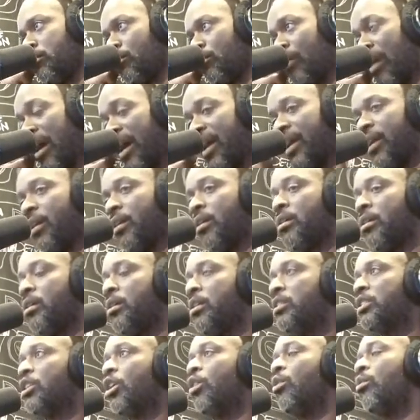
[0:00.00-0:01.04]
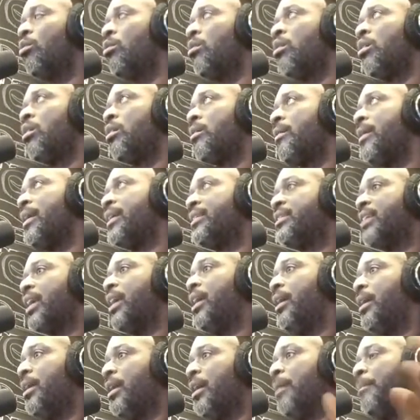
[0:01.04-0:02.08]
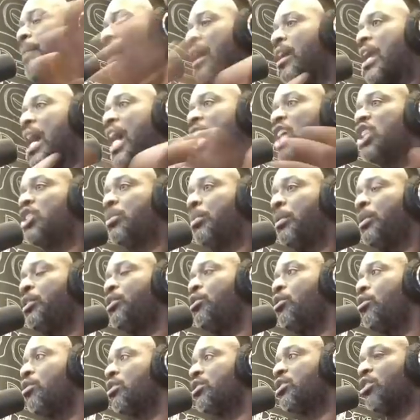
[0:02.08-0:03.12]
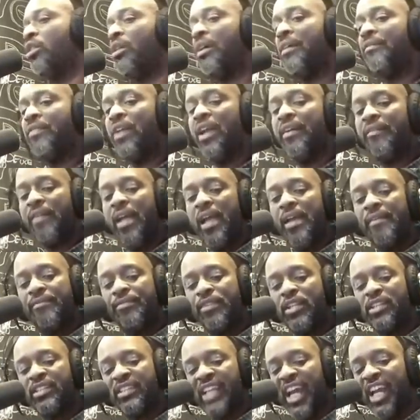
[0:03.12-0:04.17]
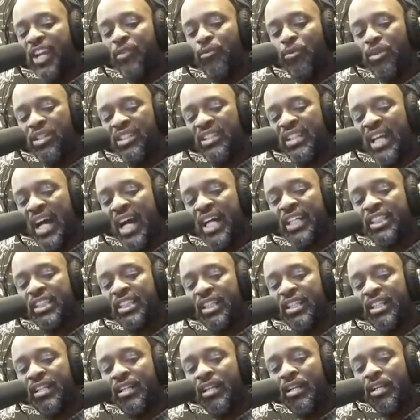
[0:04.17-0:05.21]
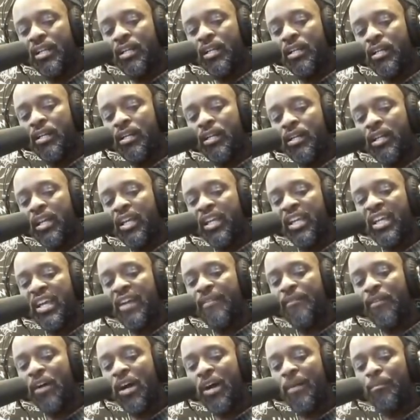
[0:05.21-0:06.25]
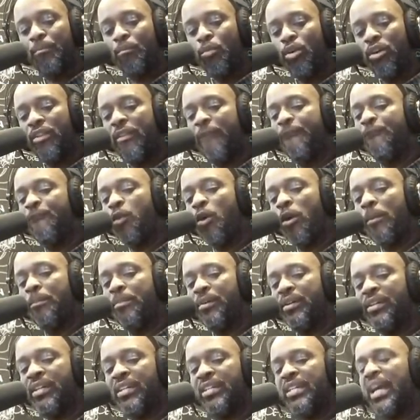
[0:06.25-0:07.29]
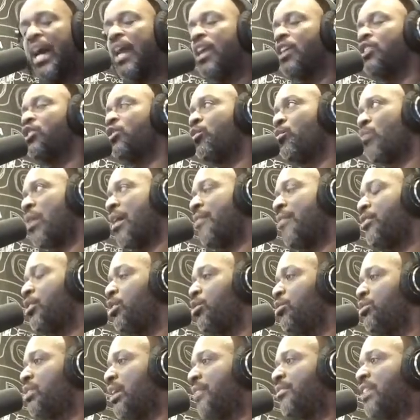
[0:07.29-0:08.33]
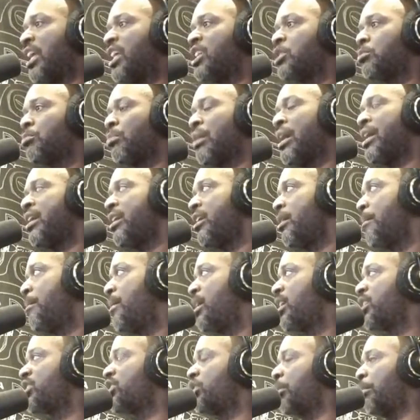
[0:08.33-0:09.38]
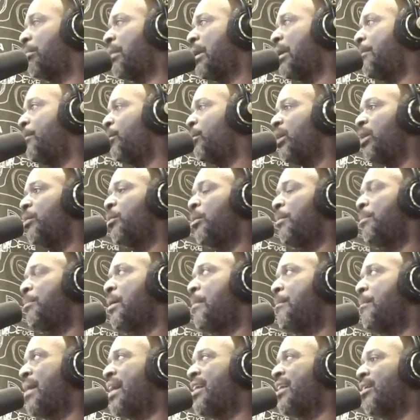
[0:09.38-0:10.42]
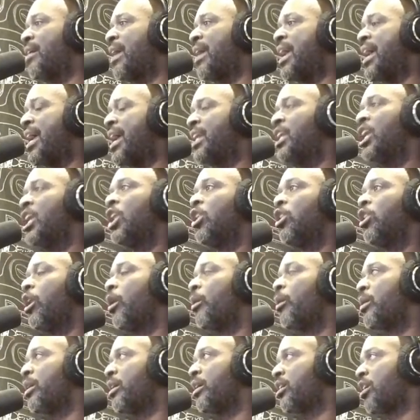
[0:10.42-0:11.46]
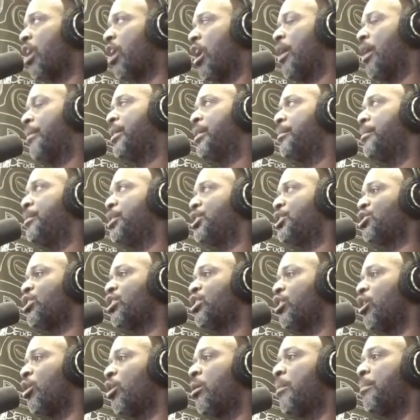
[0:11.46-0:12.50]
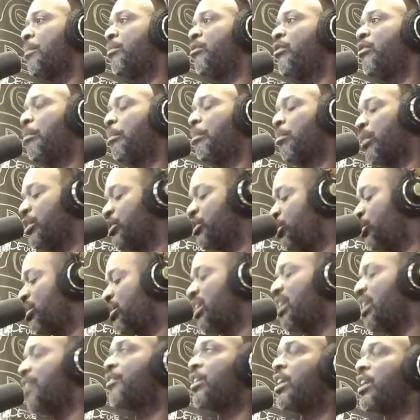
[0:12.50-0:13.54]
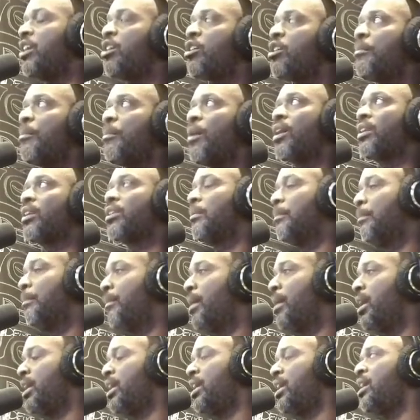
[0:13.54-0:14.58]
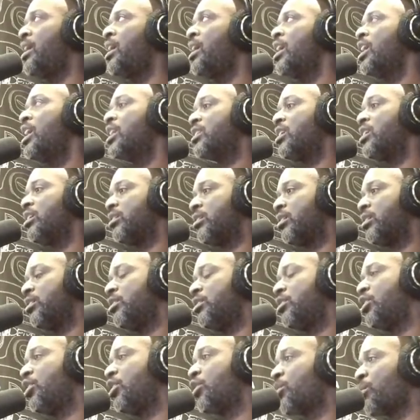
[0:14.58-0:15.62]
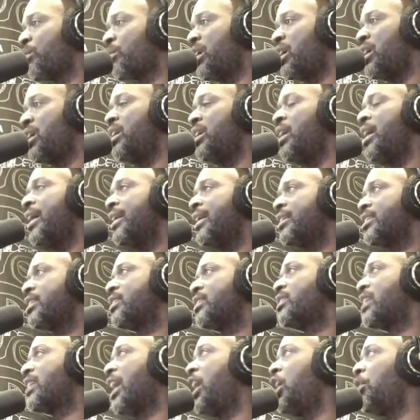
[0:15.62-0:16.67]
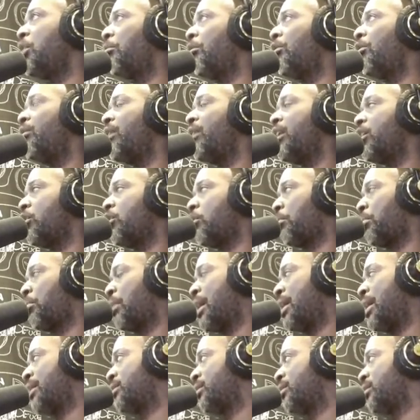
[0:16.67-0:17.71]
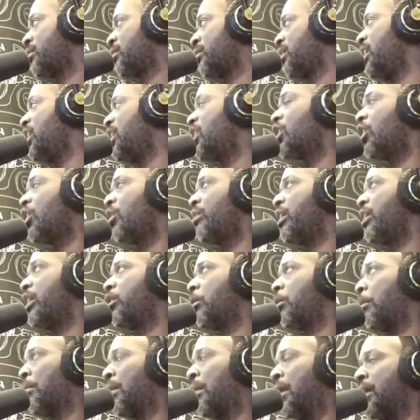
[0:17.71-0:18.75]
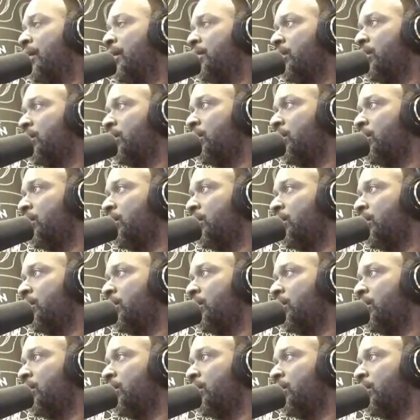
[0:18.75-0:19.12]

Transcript: Right? So it's about entrepreneurs. So if, if, if the state of Wisconsin can give up more than $4 billion in revenues. If they spread it amongst the people, it would be better and lower carbon emission, lower footprints. You can even earmark the money to, to, to green and sustainable enterprises, eco enterprises.